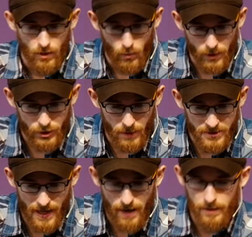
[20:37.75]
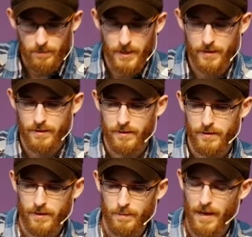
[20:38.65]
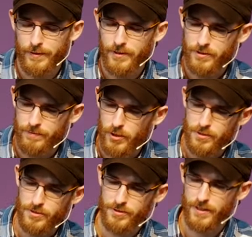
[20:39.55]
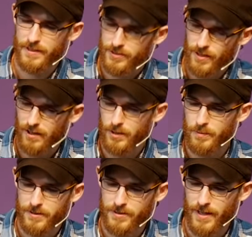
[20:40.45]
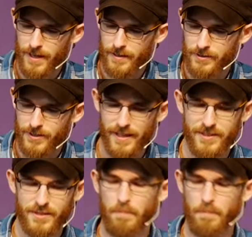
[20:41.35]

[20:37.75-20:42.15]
What jumps out at me about this verse is that Solomon says it's